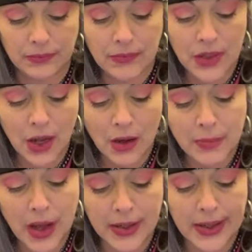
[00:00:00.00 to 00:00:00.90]

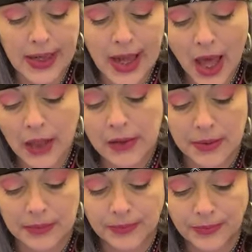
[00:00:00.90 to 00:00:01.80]
Nobody yet.
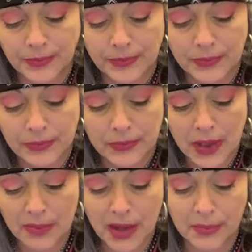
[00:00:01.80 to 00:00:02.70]

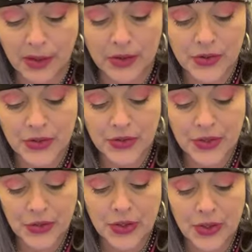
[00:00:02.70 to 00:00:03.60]
Come on, brothers and
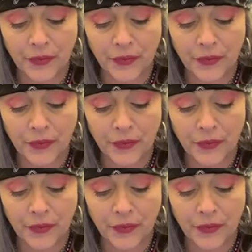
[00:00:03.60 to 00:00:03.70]
sisters.